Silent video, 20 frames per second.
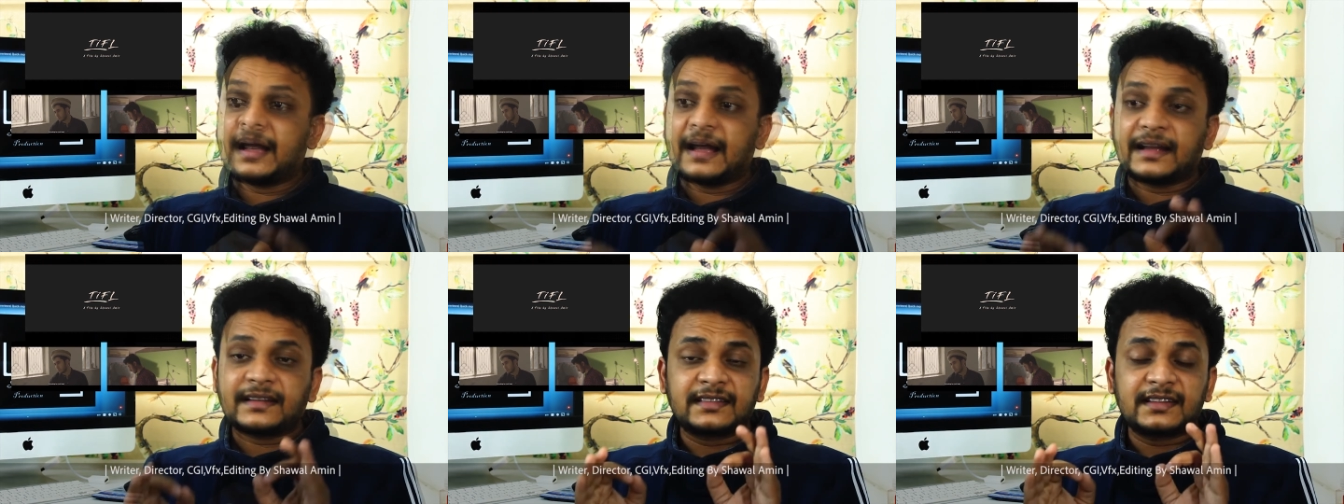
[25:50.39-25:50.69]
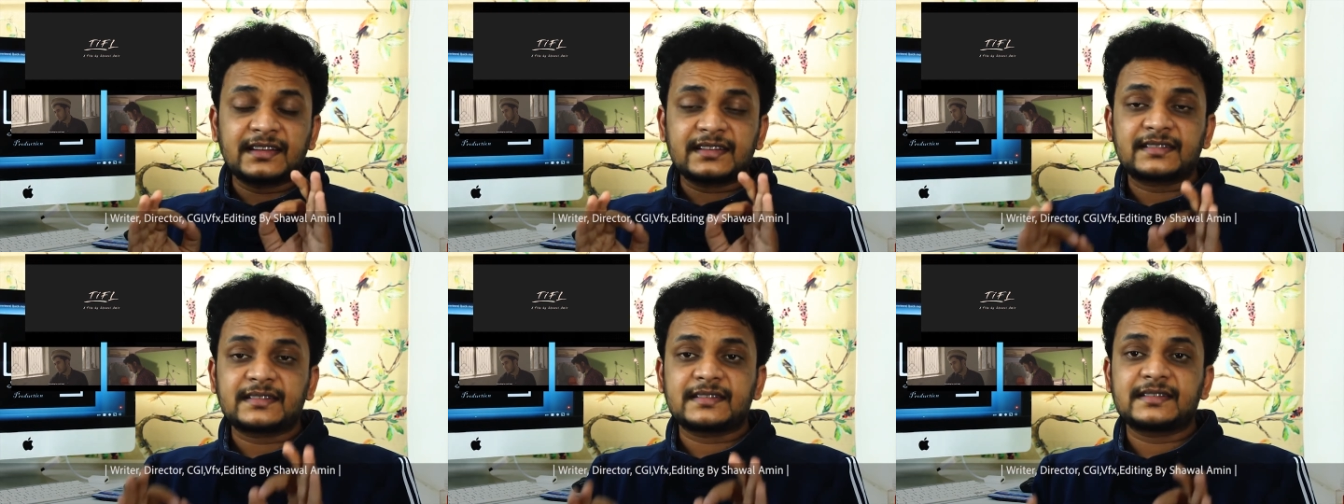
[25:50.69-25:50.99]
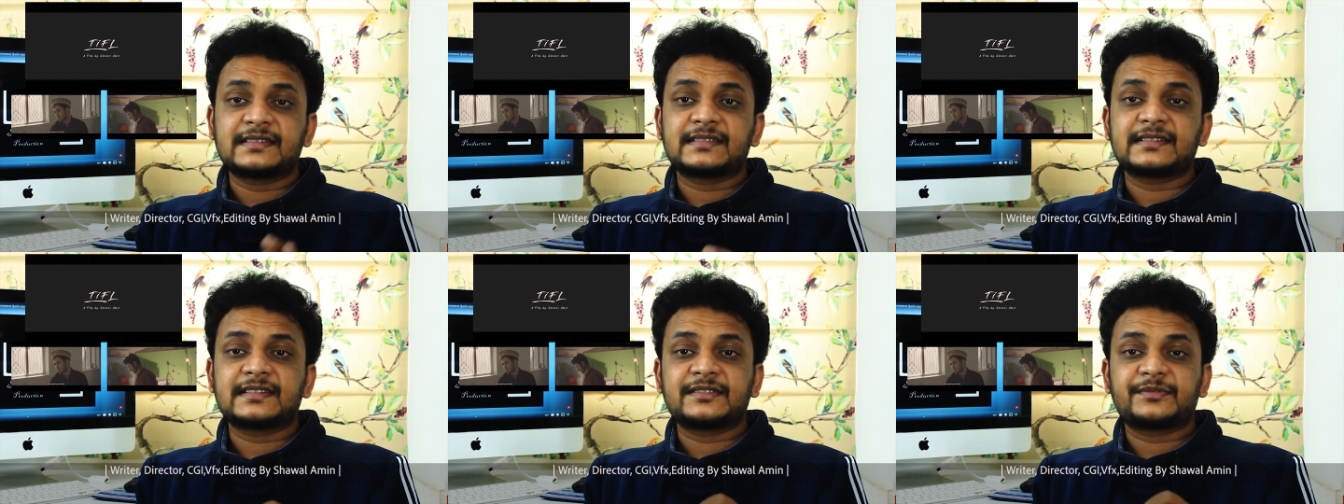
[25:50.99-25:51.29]
As this
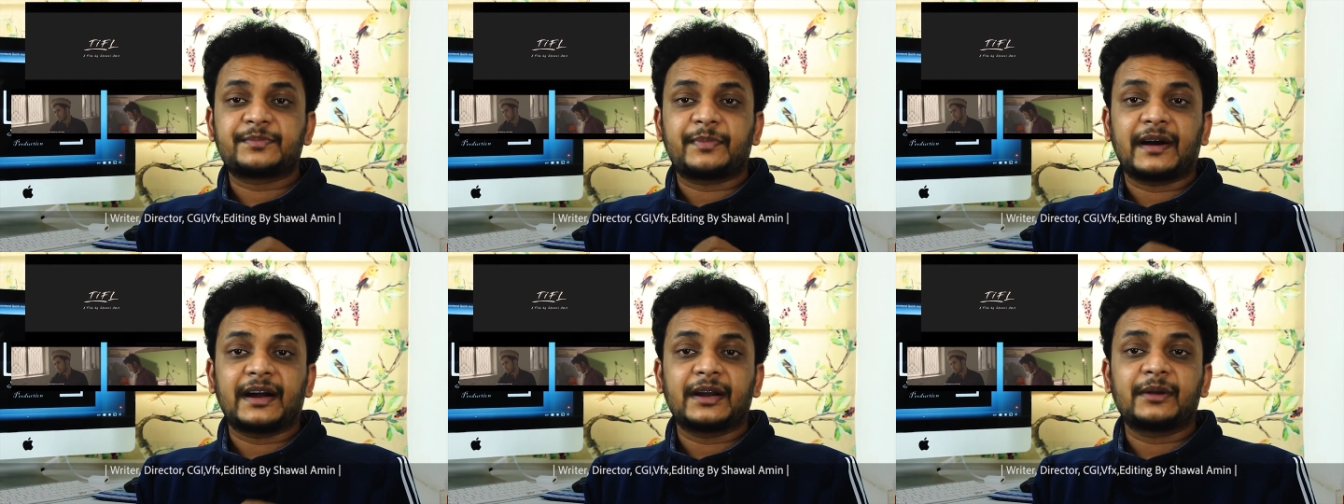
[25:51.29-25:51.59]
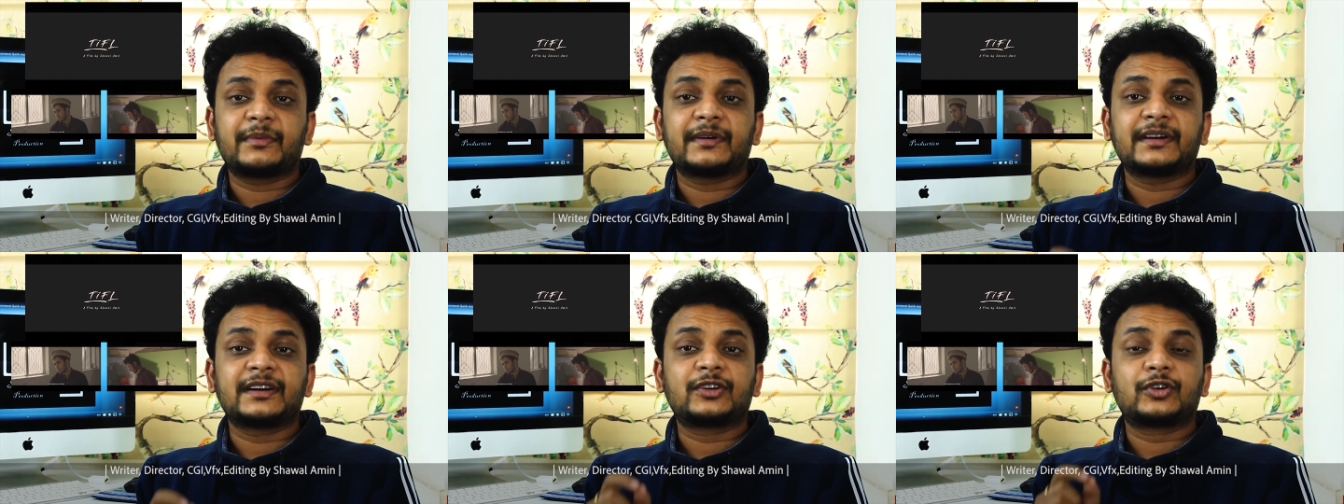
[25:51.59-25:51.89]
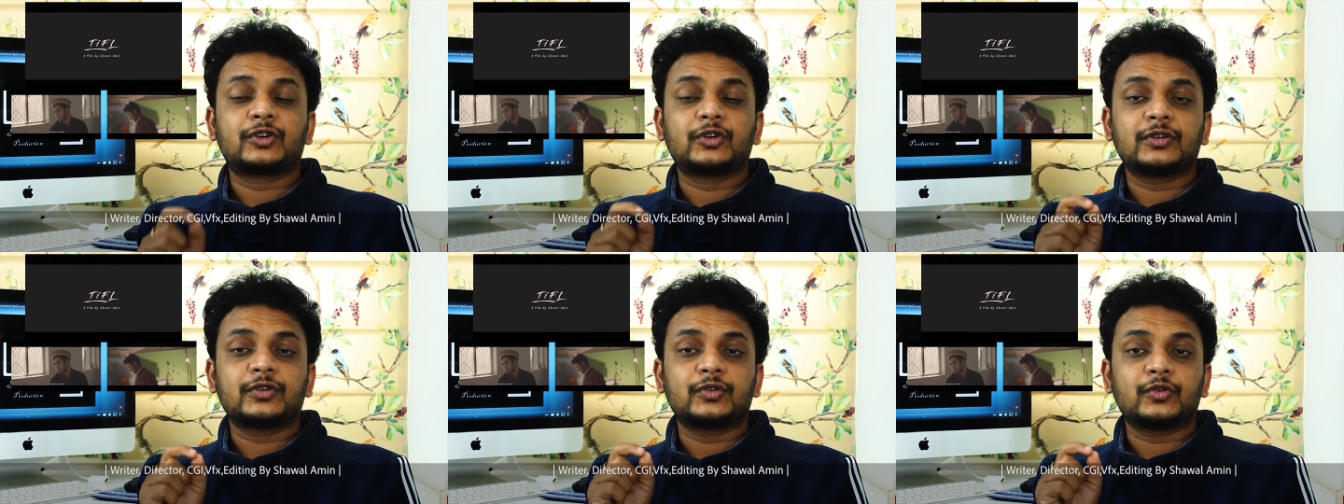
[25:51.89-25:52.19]
is inspired by
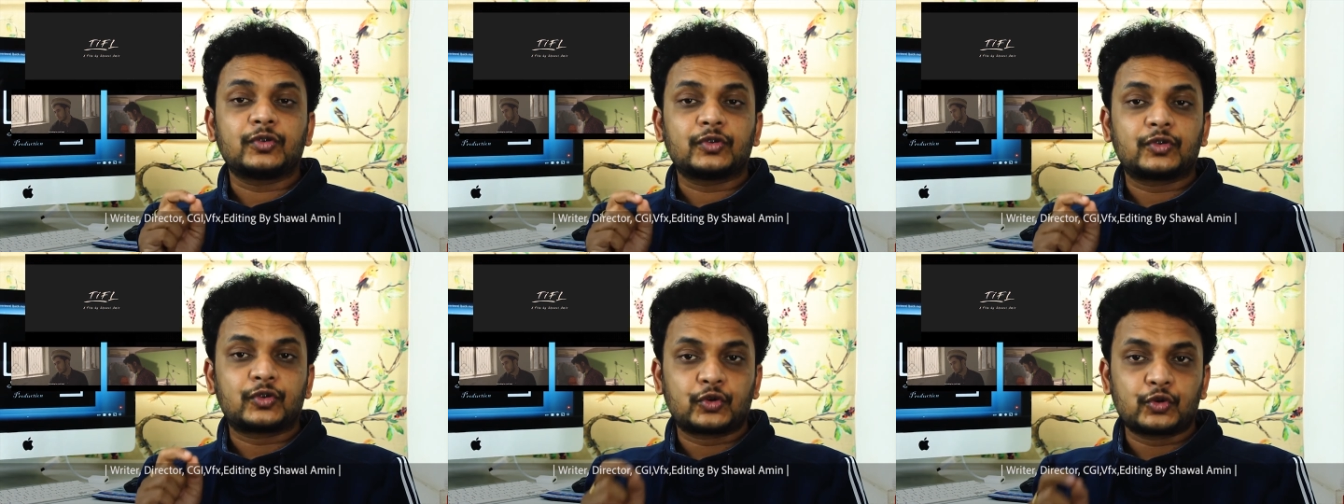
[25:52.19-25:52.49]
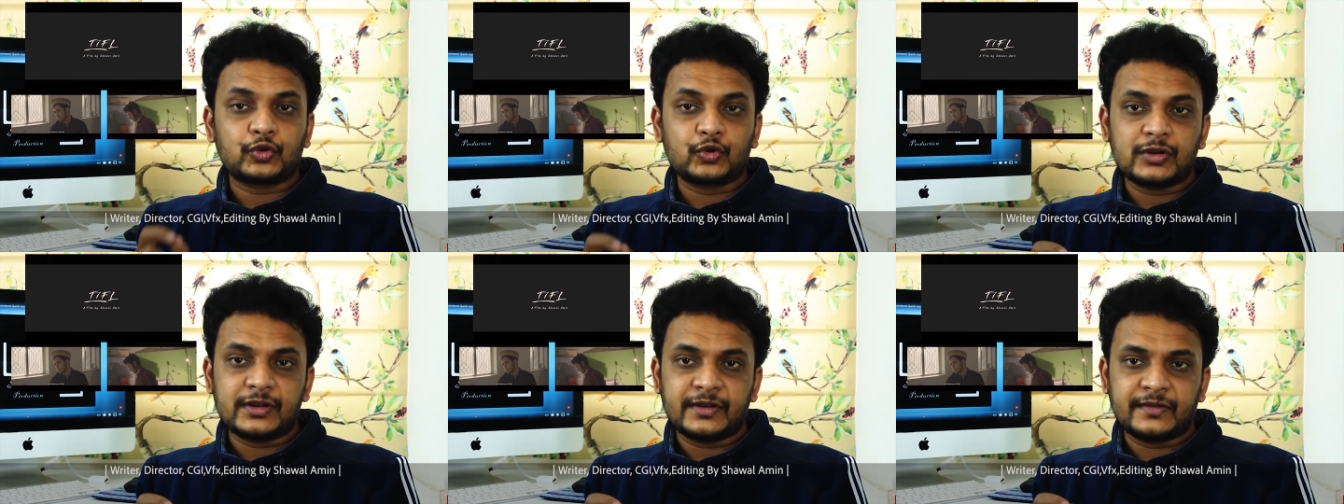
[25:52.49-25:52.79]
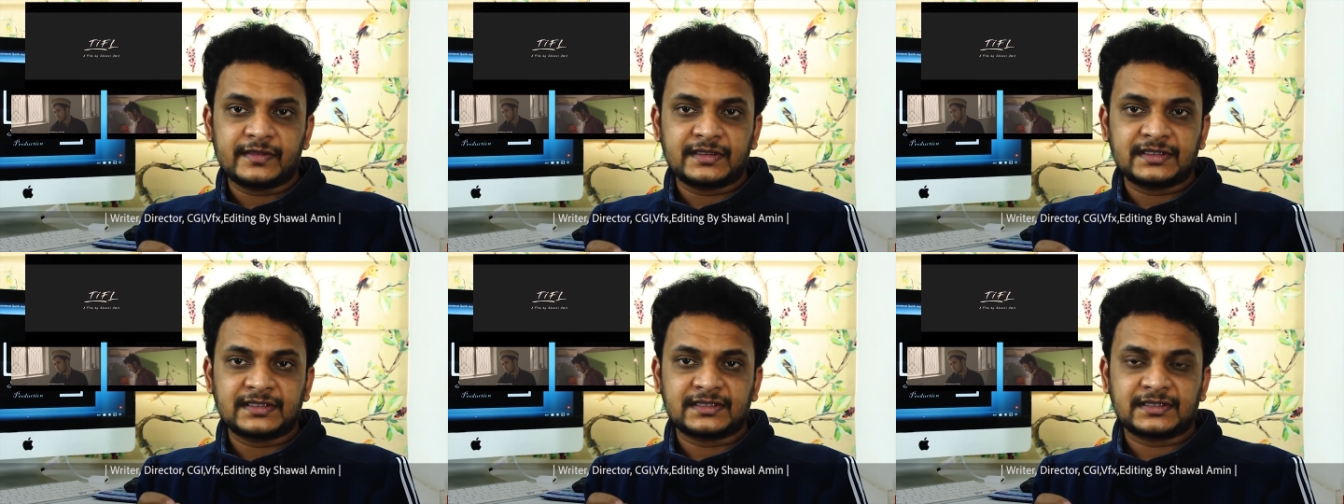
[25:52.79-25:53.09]

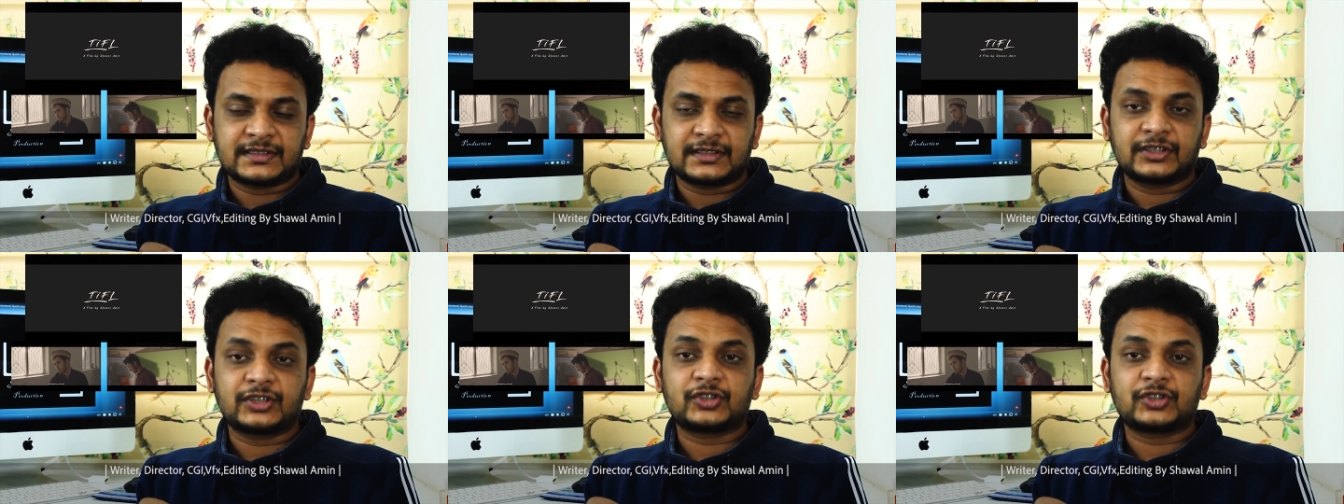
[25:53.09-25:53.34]
true events,